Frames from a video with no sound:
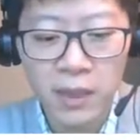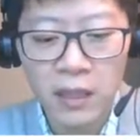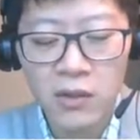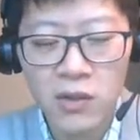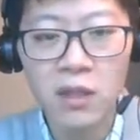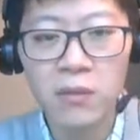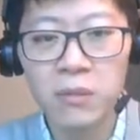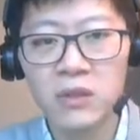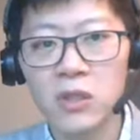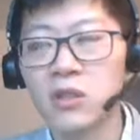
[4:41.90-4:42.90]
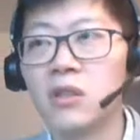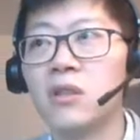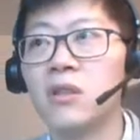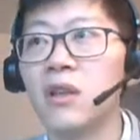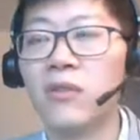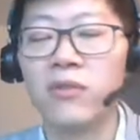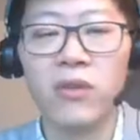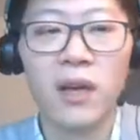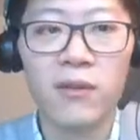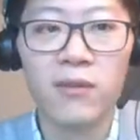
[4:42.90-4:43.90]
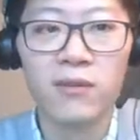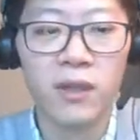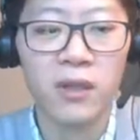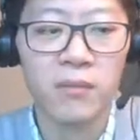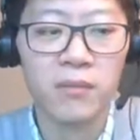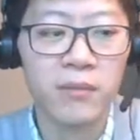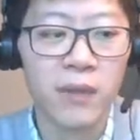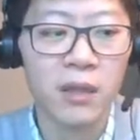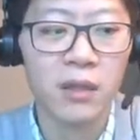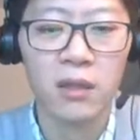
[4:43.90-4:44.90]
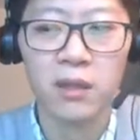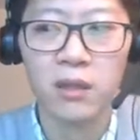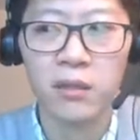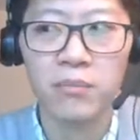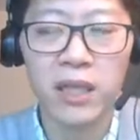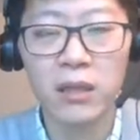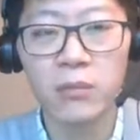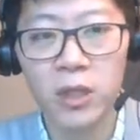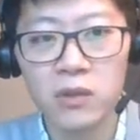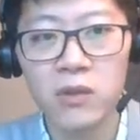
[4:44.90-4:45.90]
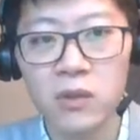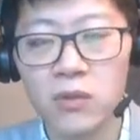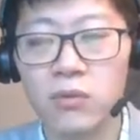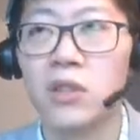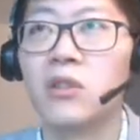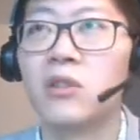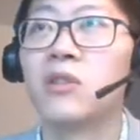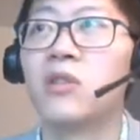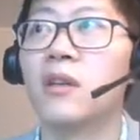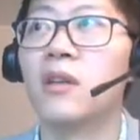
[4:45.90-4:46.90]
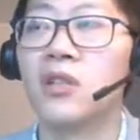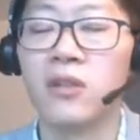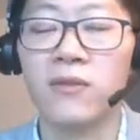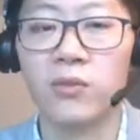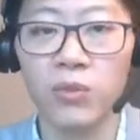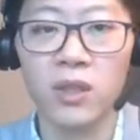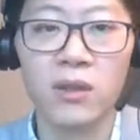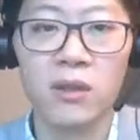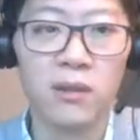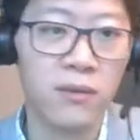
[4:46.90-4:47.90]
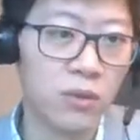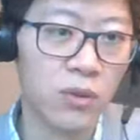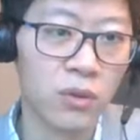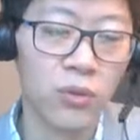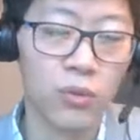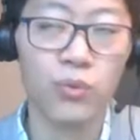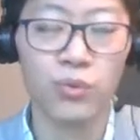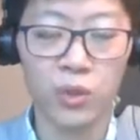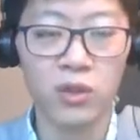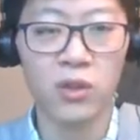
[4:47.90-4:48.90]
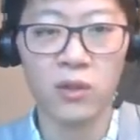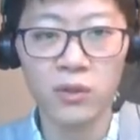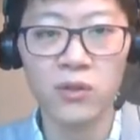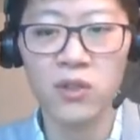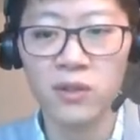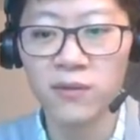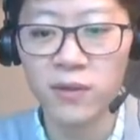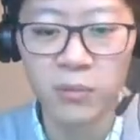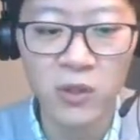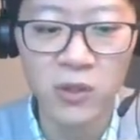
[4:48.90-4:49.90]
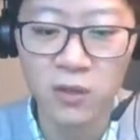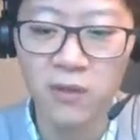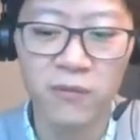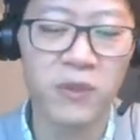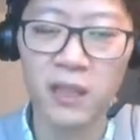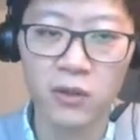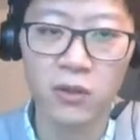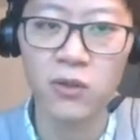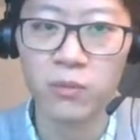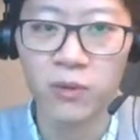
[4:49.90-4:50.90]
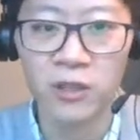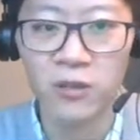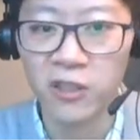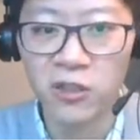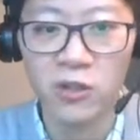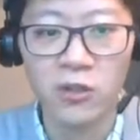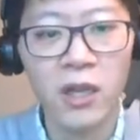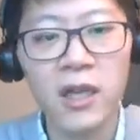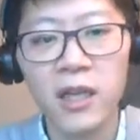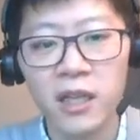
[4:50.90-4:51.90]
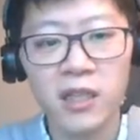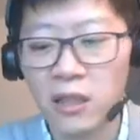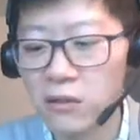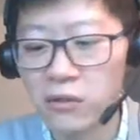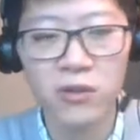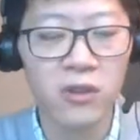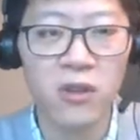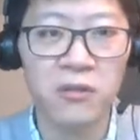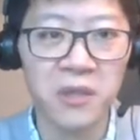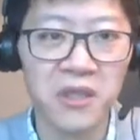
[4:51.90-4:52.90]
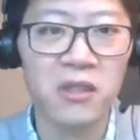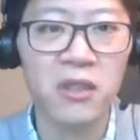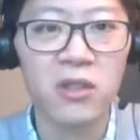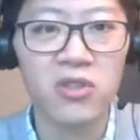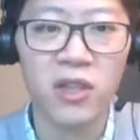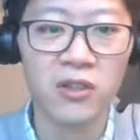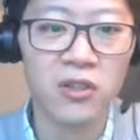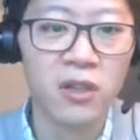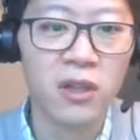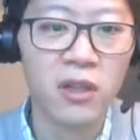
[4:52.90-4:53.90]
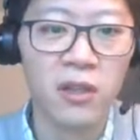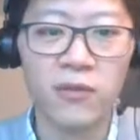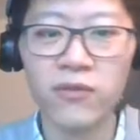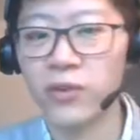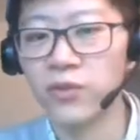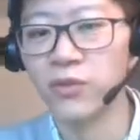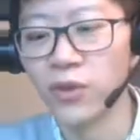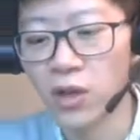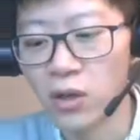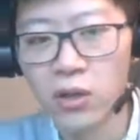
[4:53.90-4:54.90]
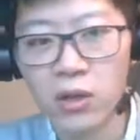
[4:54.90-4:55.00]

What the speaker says: seating position if you have pedal boxes which shift with the which you can also shift the position of, but that's also pretty rare. So in general, you cannot really change the front to rear